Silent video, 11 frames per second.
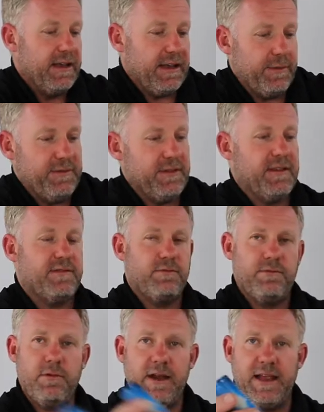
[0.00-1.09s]
Comes with this
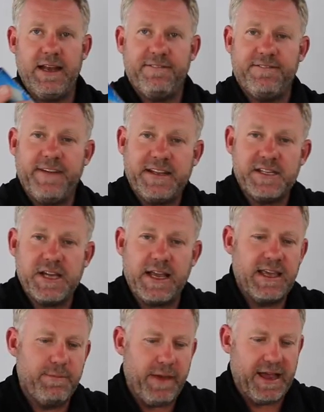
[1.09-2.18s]
really fat
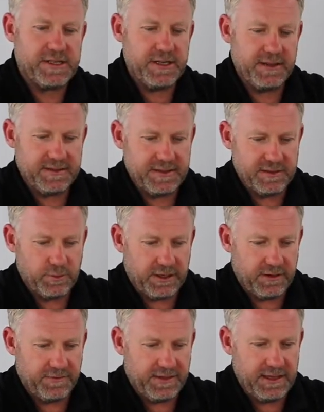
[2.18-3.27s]
chunky battery. This is
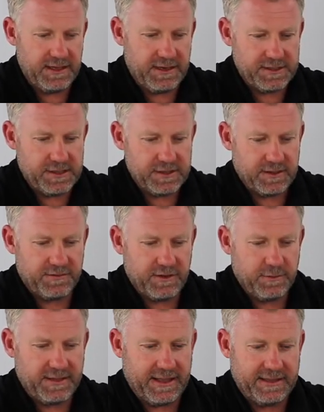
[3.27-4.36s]
one of the, let's just
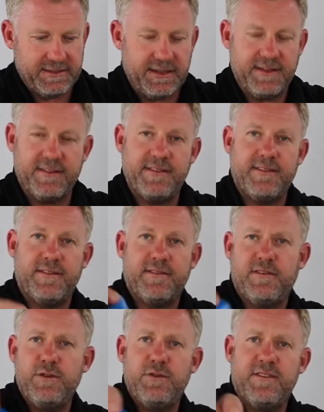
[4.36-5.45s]
confirm it, that's it, a
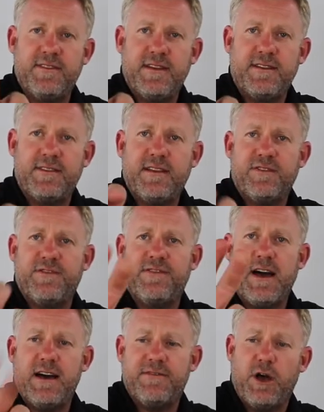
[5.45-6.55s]

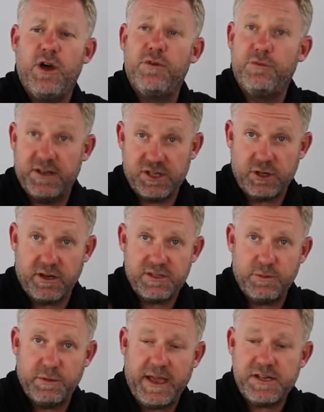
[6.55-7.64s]
26650
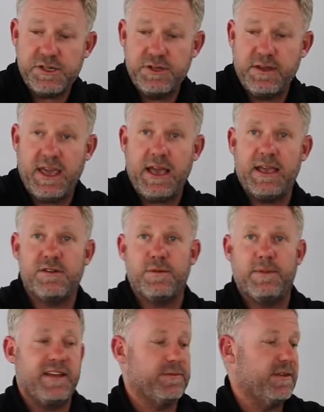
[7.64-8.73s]
rechargeable battery. You can get
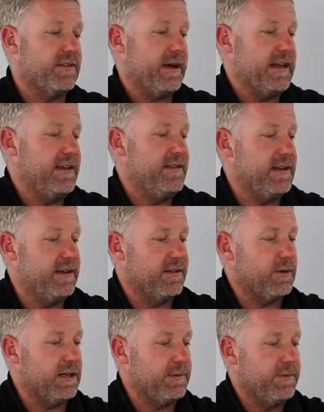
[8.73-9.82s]
replacements quite easily as
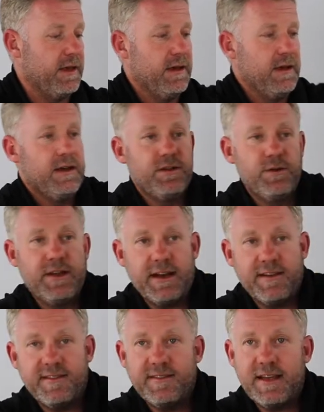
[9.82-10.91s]
well. You get
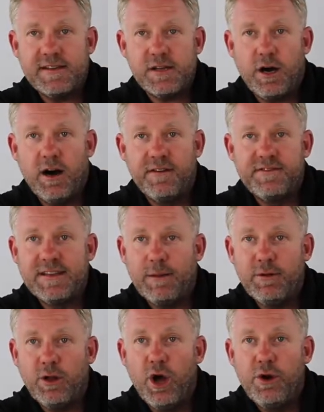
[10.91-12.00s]
a set of
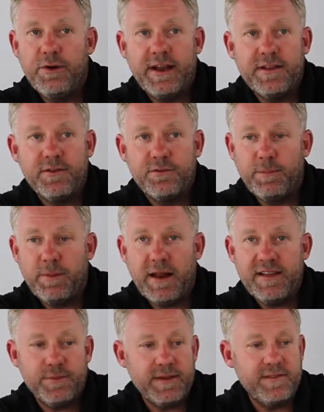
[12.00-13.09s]
double O-ring
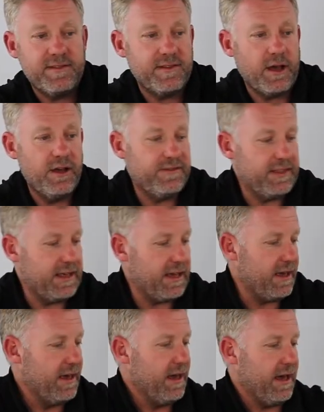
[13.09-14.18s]
replacements over
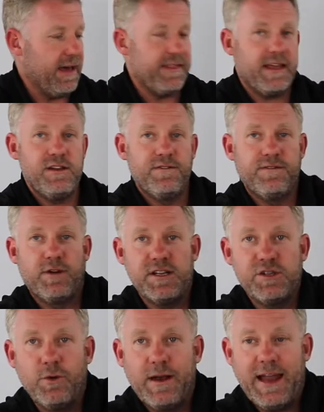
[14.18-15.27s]
there, and then you've
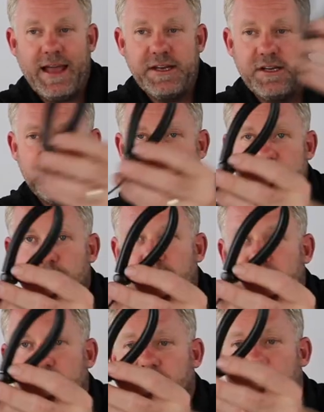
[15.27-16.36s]
got your lanyard which
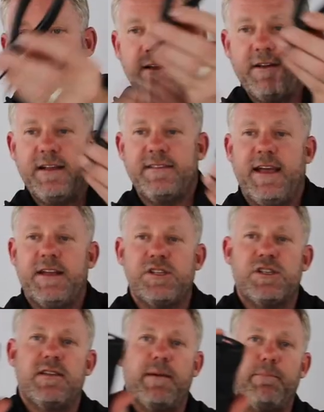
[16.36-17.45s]
can
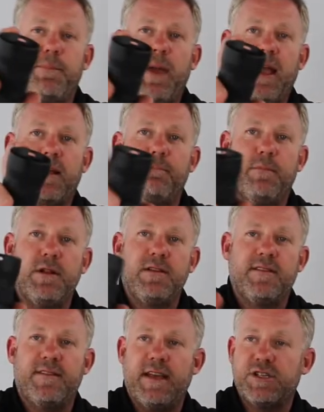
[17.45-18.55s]
attach to the back
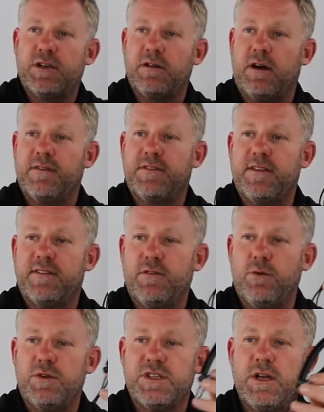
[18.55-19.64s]
mold section of this
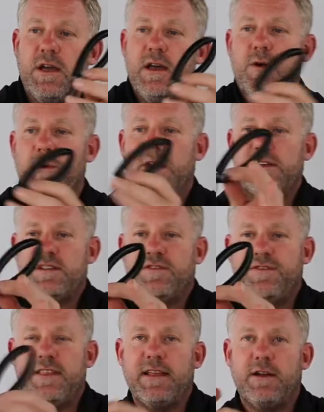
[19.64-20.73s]
torch where you can just
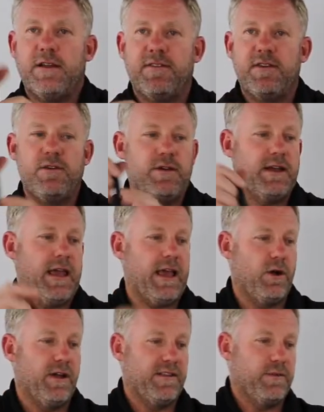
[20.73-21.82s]
fit that on so you can
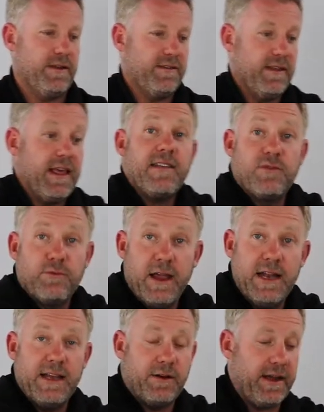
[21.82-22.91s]
hang on to it. So that's
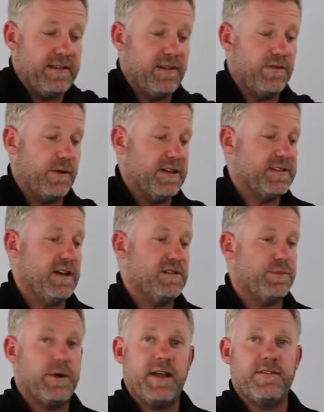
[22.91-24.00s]
really great as far as those
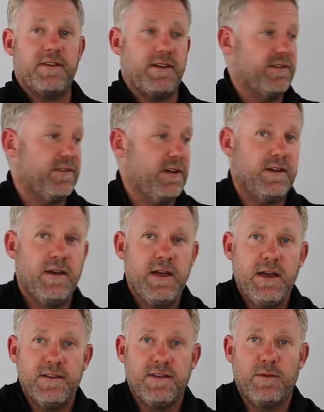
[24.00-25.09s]
products are concerned.
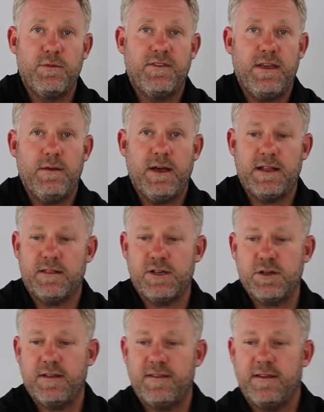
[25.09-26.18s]
It's going to move him out the
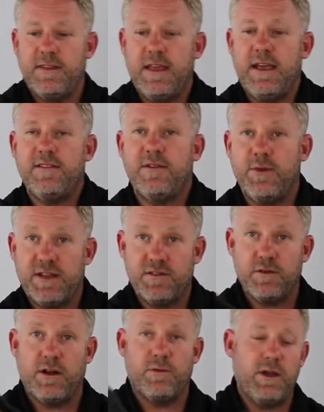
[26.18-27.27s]
shots over there so we can
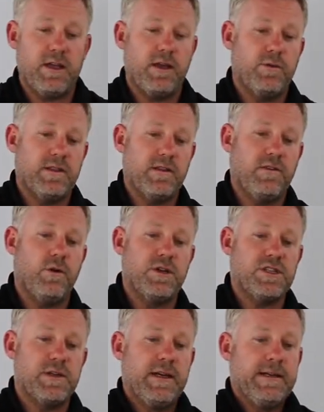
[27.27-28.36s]
start working with the
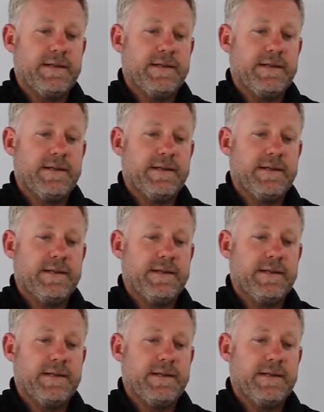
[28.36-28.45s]
torch.